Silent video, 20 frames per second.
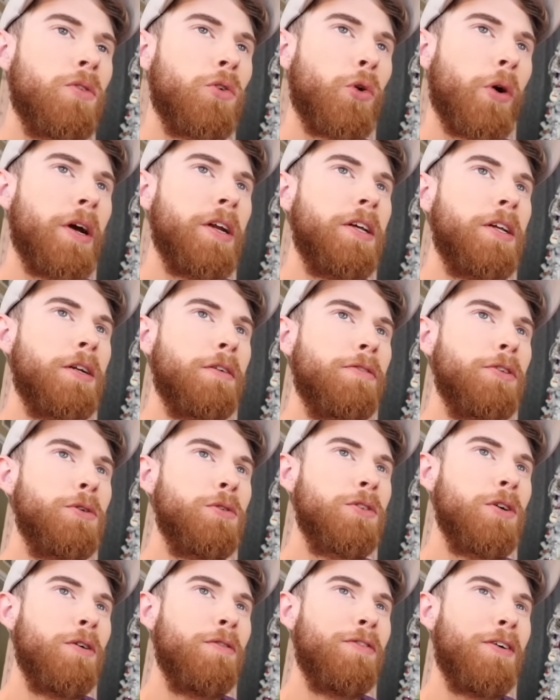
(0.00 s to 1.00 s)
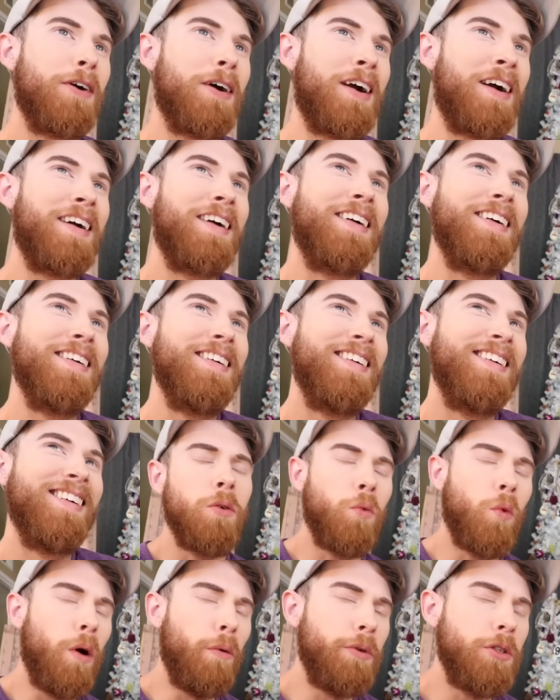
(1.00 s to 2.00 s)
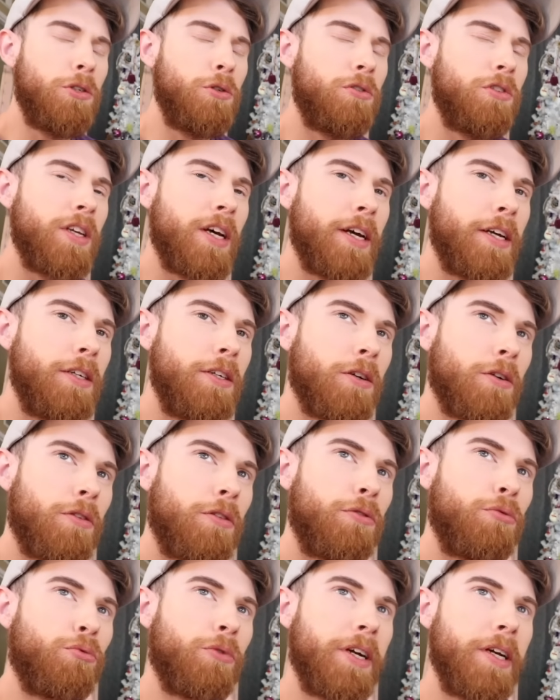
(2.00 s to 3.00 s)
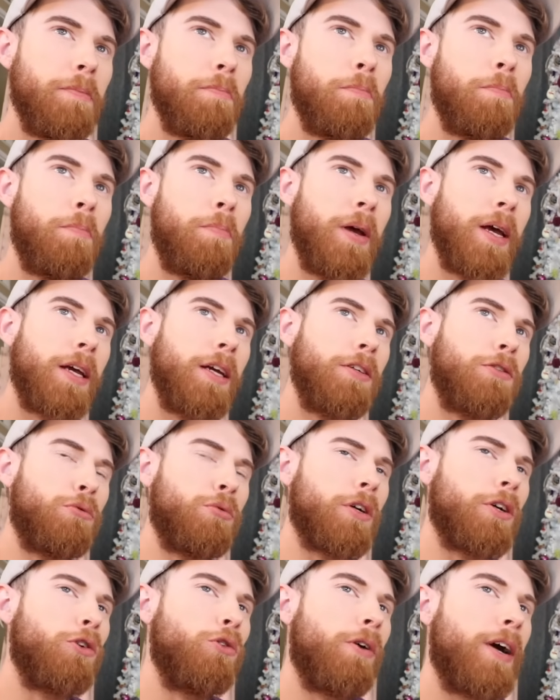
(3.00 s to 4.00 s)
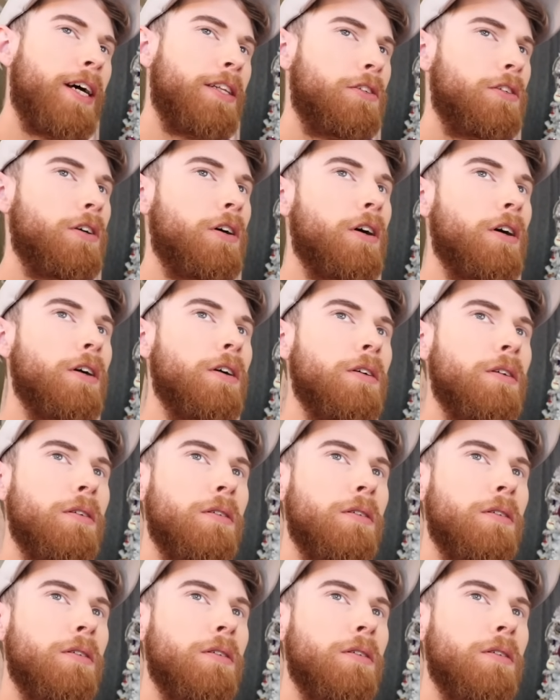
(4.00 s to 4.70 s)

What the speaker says: Great interview so far. What would you say your three biggest regrets are?